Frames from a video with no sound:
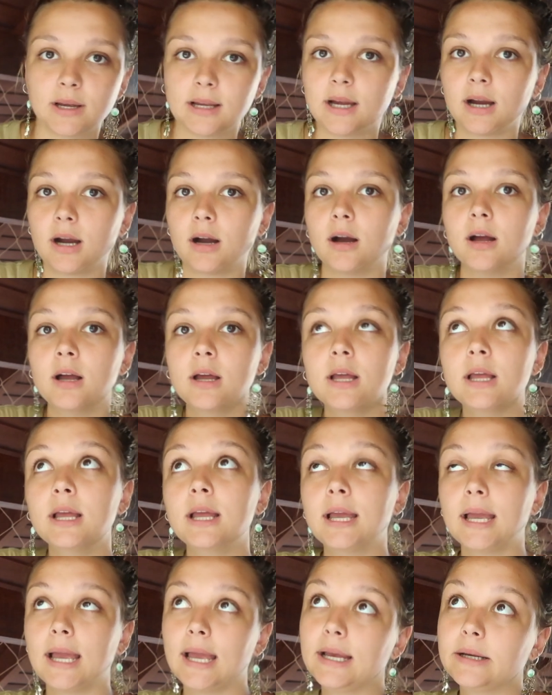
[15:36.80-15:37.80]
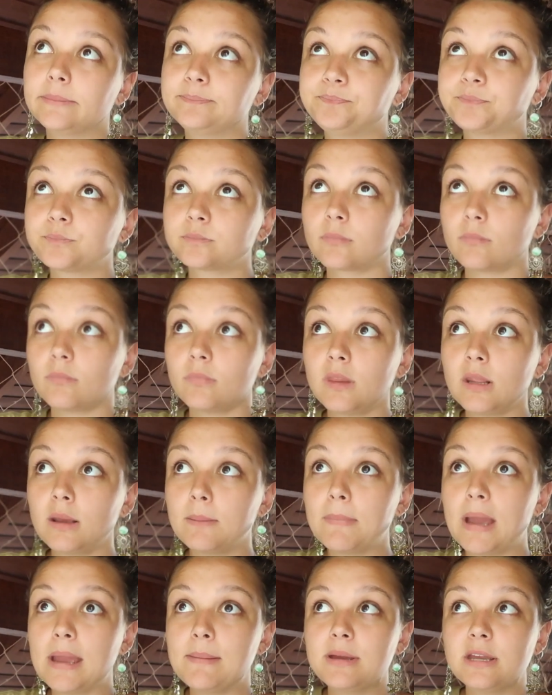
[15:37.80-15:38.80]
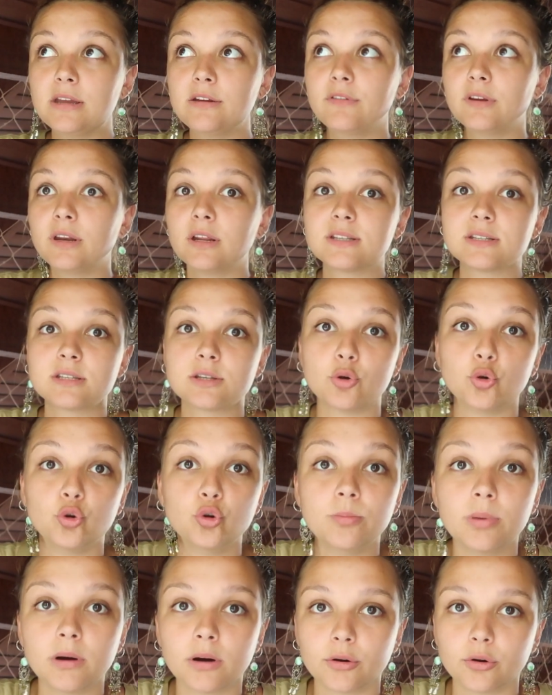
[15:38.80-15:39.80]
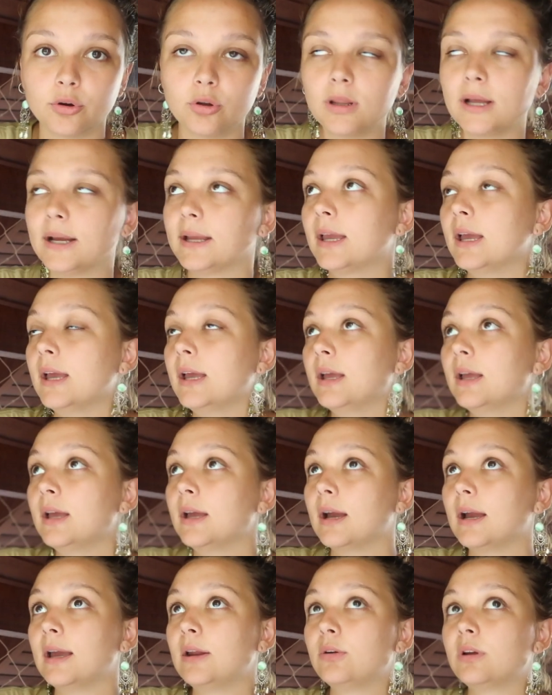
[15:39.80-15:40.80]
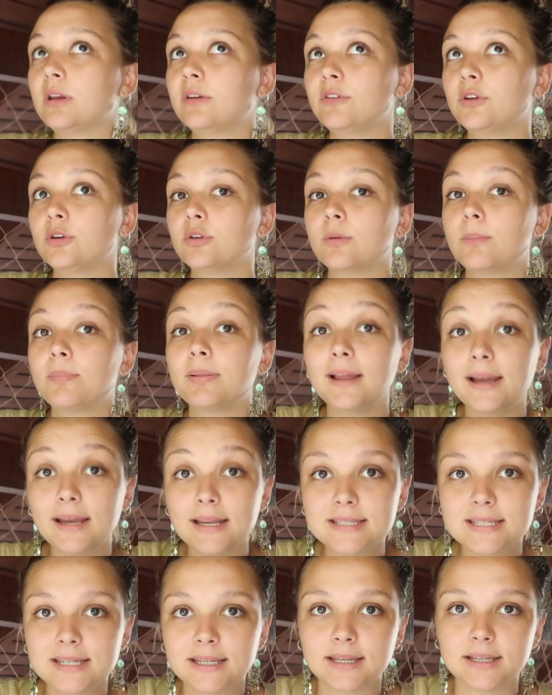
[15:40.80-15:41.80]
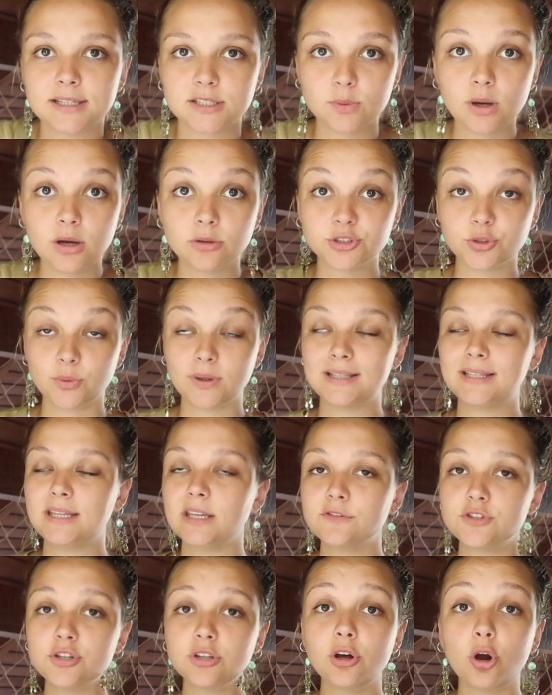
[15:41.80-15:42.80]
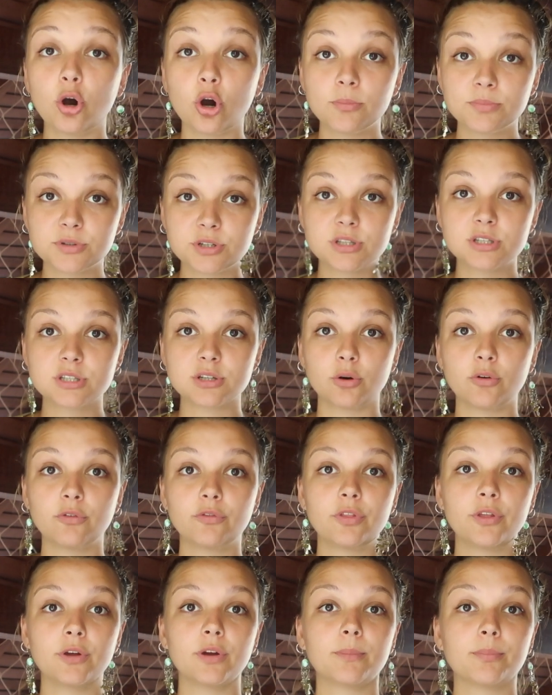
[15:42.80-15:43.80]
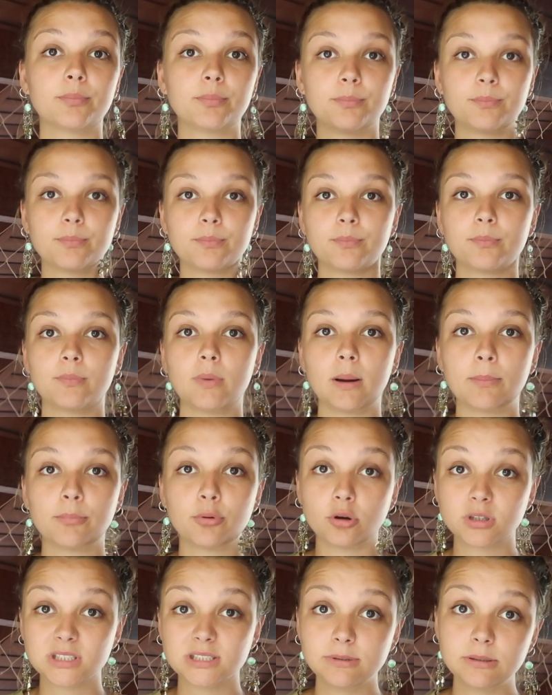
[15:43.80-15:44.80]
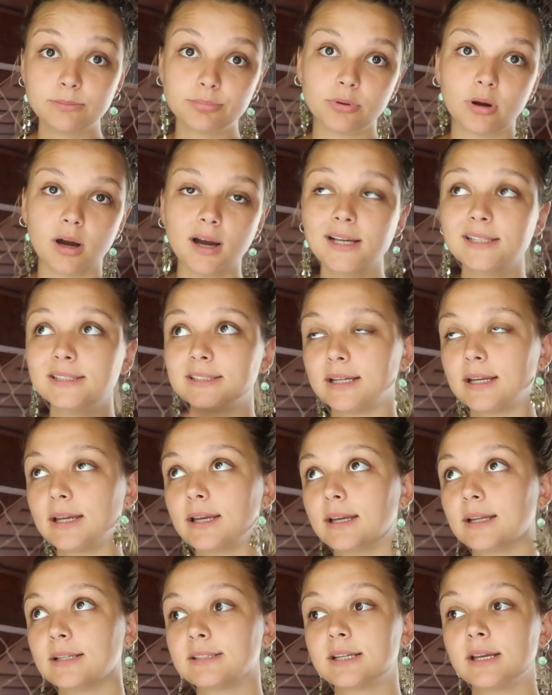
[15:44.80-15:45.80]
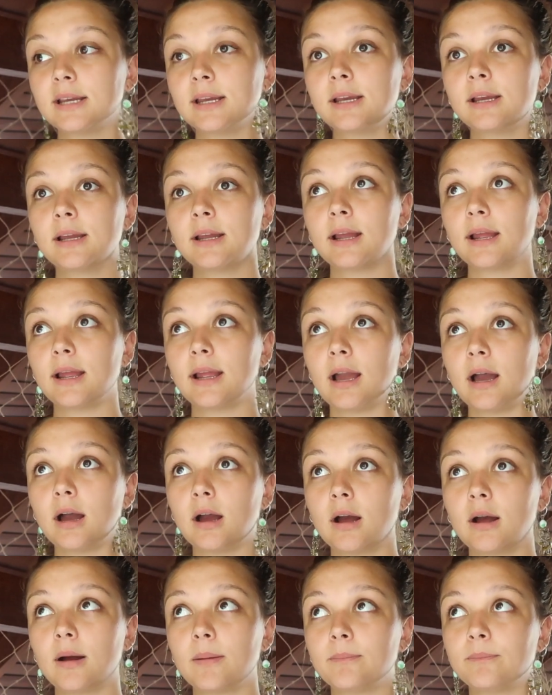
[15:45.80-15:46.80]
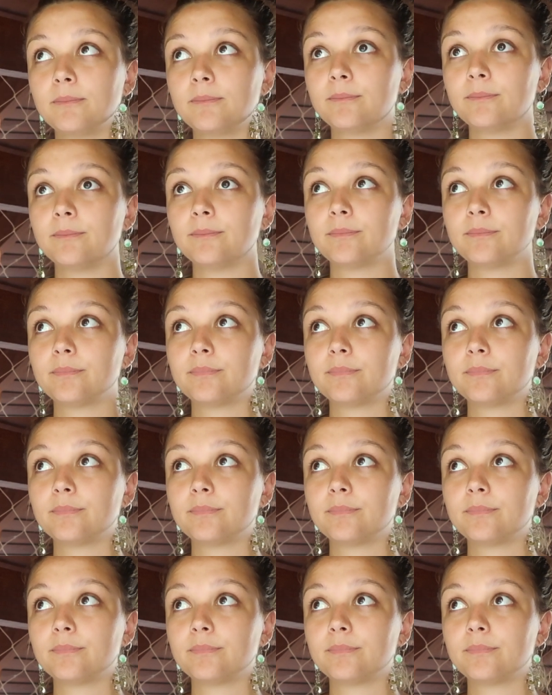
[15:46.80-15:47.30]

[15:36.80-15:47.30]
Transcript: car, and maybe even an Uber, or like it'll give you the plane ticket as well. So it gives you the options of the approximate price and the